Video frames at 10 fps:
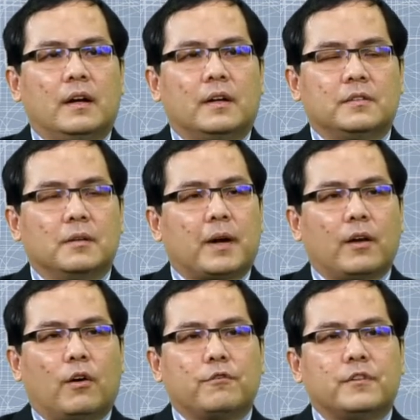they
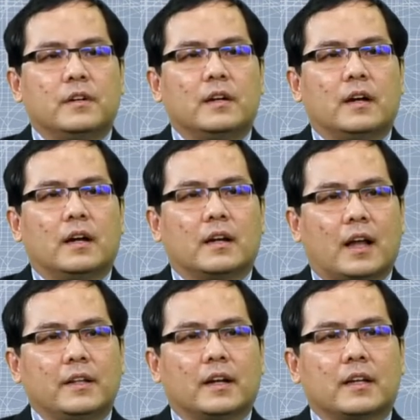might offer a
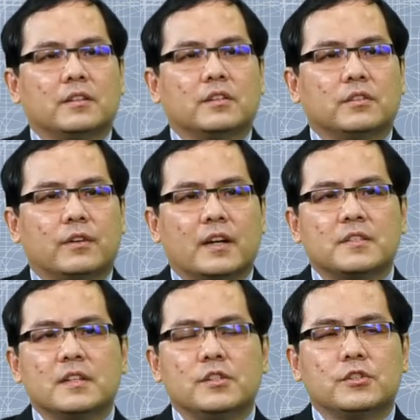cardiac
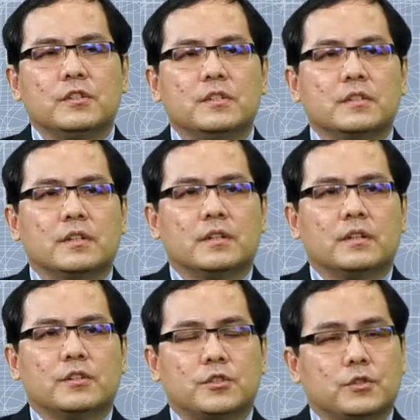catheterization,
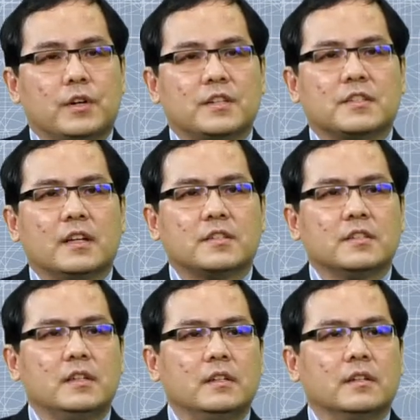stress
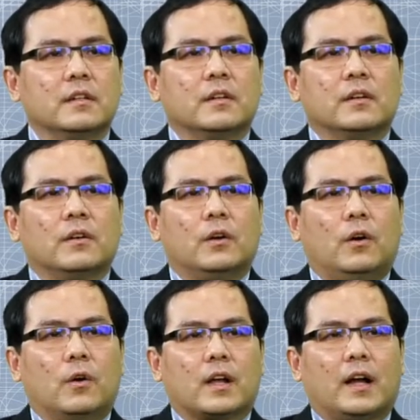testing,
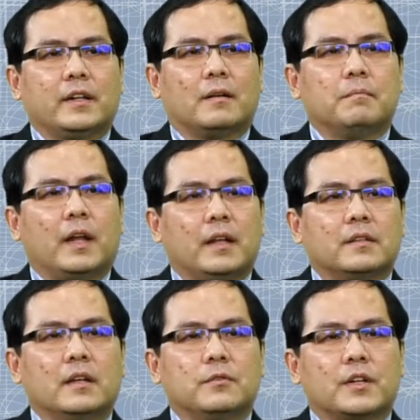or cardiac
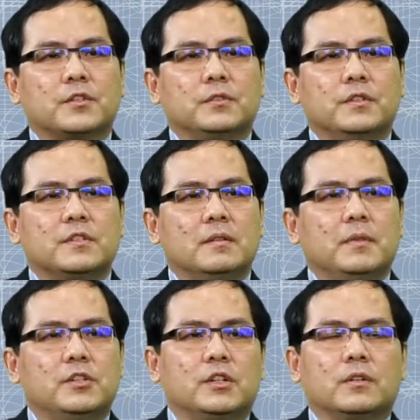magnetic resonance
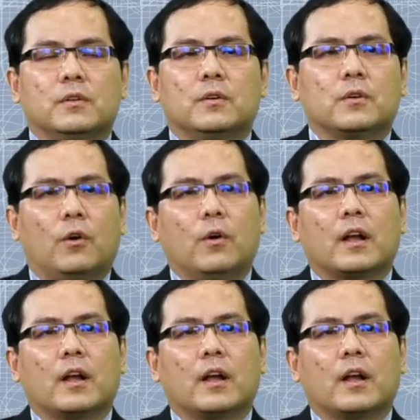imaging, or called